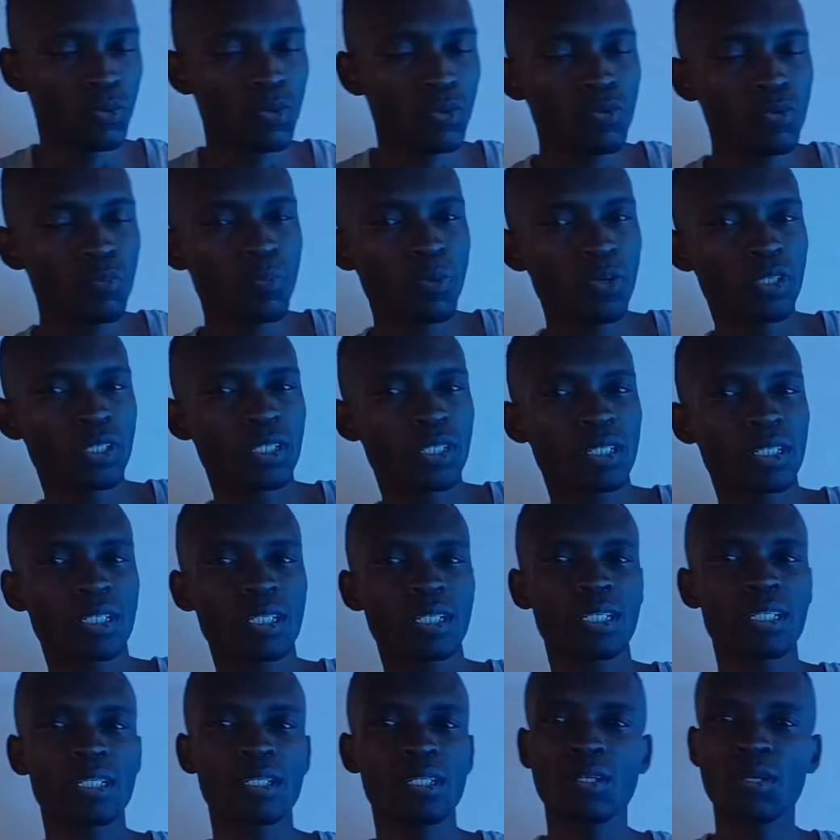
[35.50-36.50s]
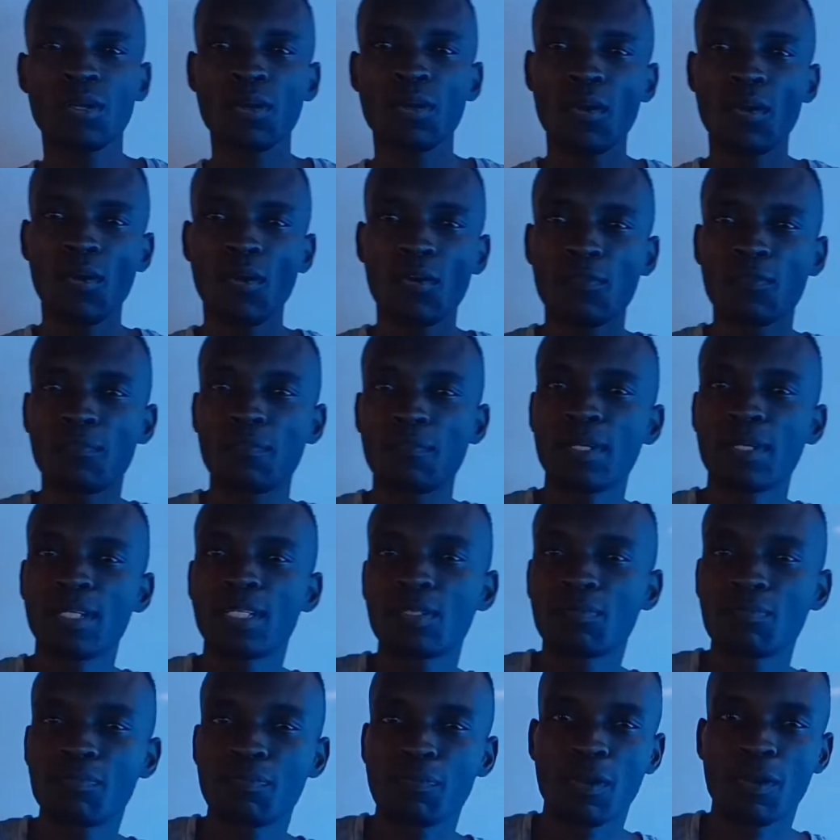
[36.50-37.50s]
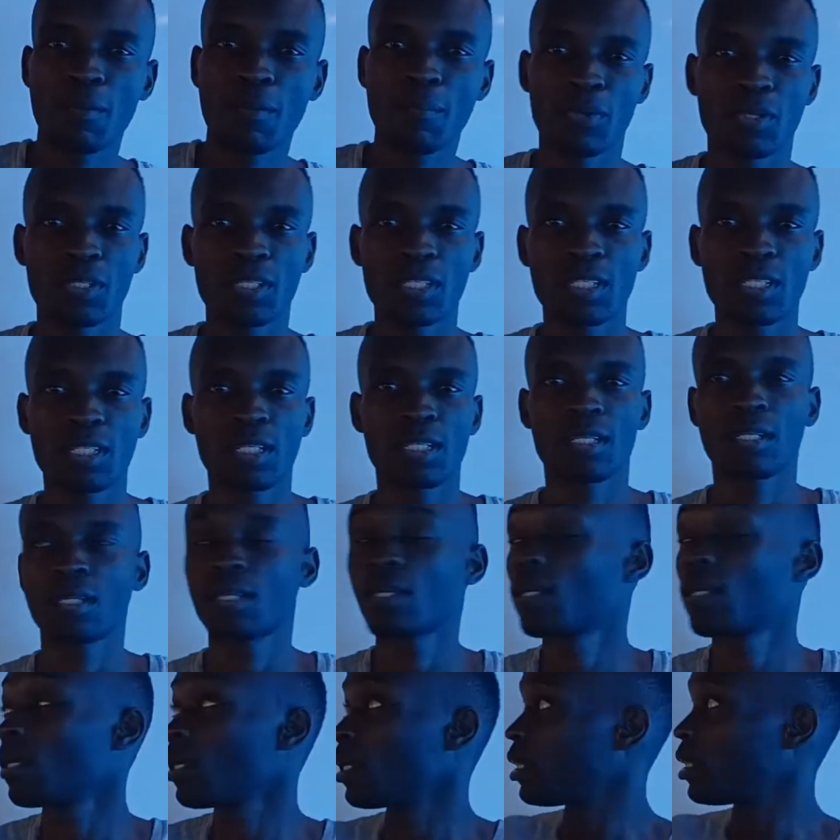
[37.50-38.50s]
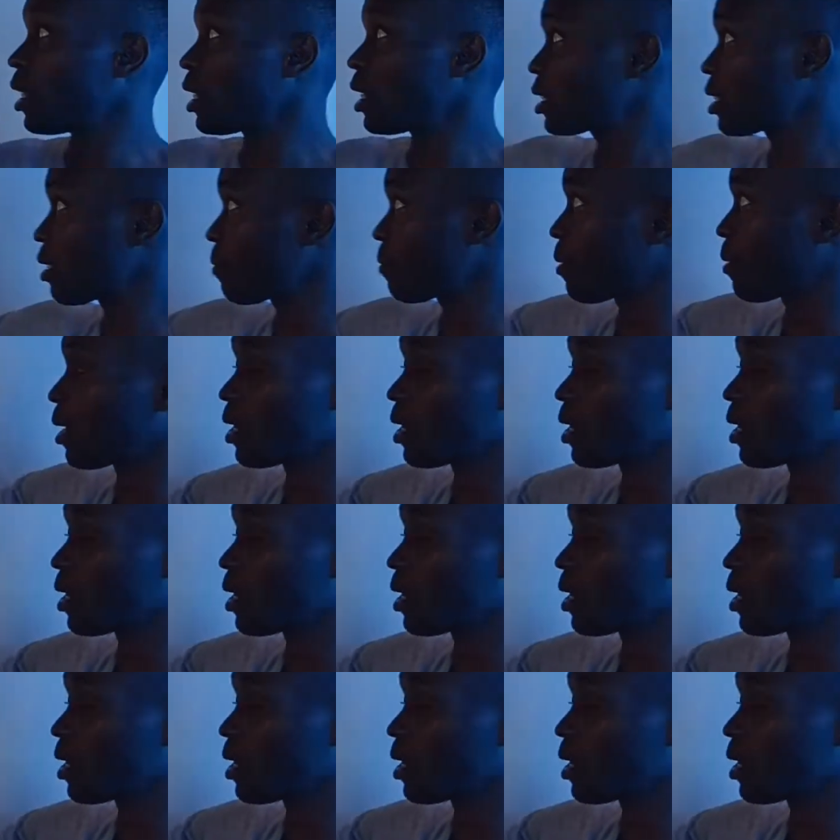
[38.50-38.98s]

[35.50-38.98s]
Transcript: good position or bad position? That's the